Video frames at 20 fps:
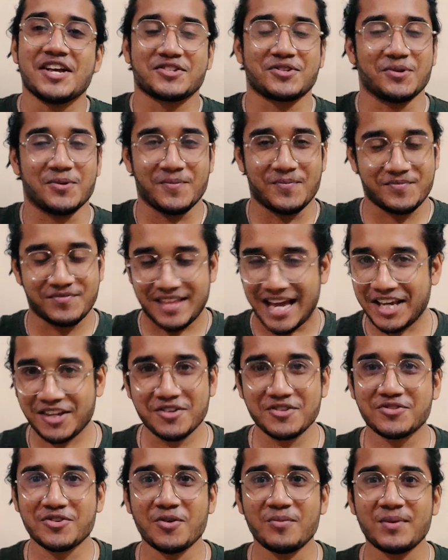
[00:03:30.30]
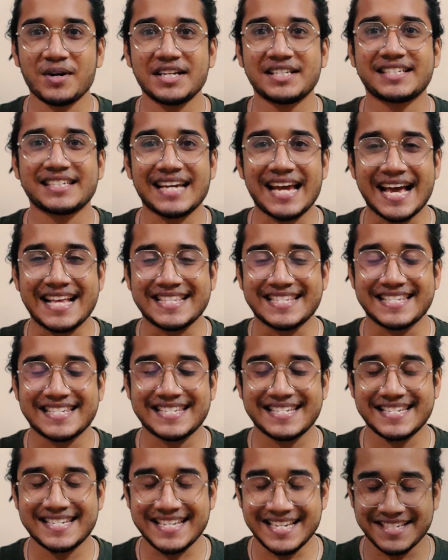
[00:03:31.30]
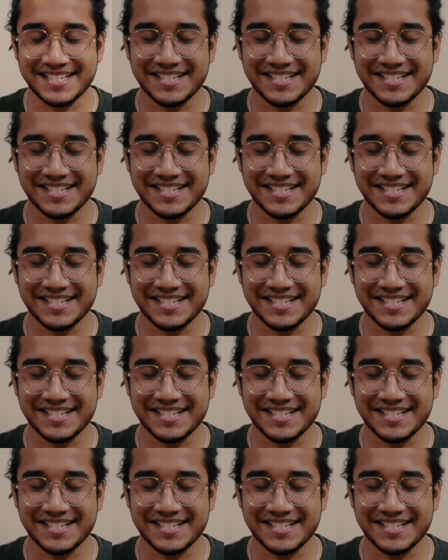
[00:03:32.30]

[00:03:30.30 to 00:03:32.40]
So thank you so much and stay